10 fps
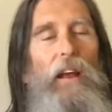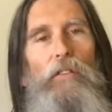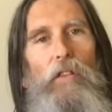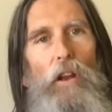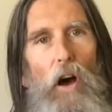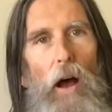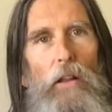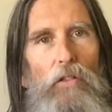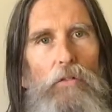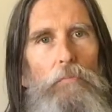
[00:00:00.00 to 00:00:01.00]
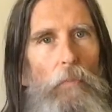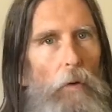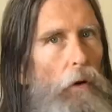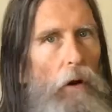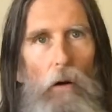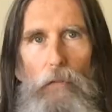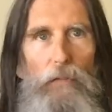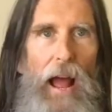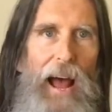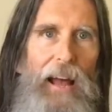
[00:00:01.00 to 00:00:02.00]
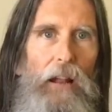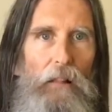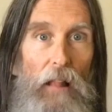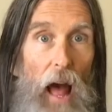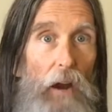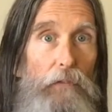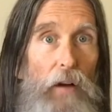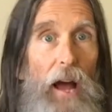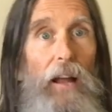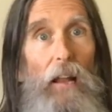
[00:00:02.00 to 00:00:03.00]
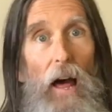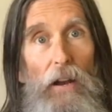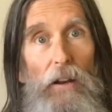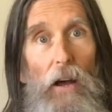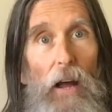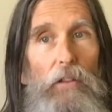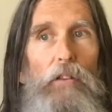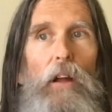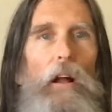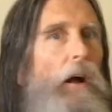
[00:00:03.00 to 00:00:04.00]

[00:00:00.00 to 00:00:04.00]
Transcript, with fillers: is the nuts or, or fat, a lot of fat, a lot of nuts.